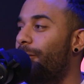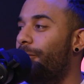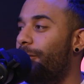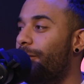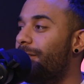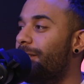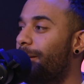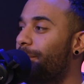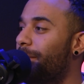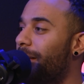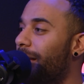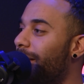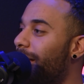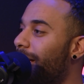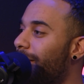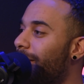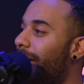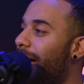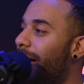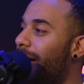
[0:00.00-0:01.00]
for something
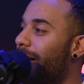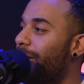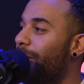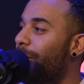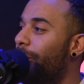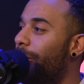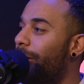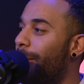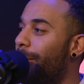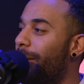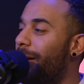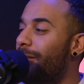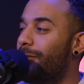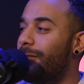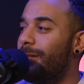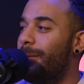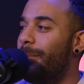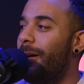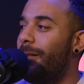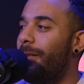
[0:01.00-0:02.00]
like that. You know what I mean? It's
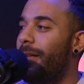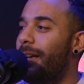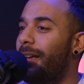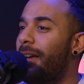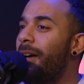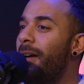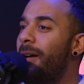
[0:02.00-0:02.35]
just about like